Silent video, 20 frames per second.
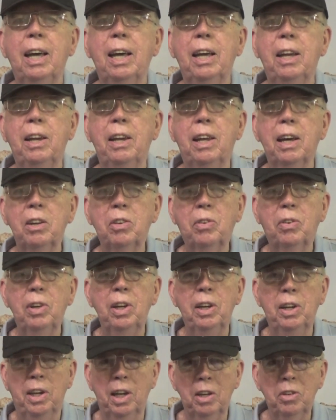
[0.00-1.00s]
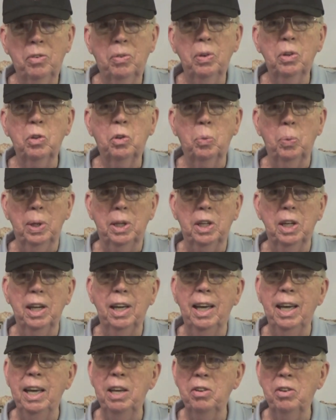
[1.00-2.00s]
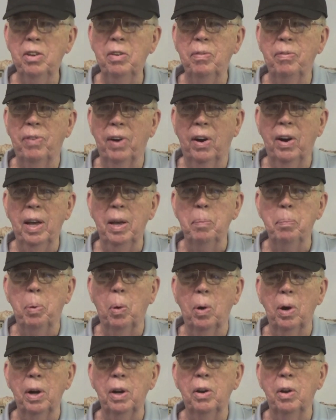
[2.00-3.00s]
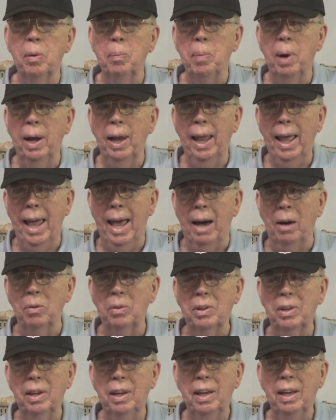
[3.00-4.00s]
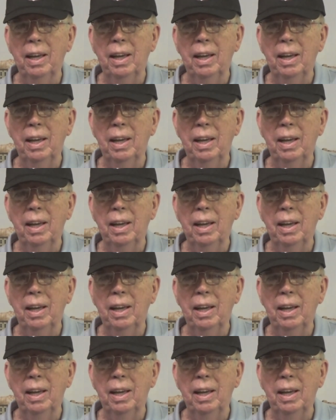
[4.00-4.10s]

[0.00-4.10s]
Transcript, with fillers: industrial switching isn't very important on my layout.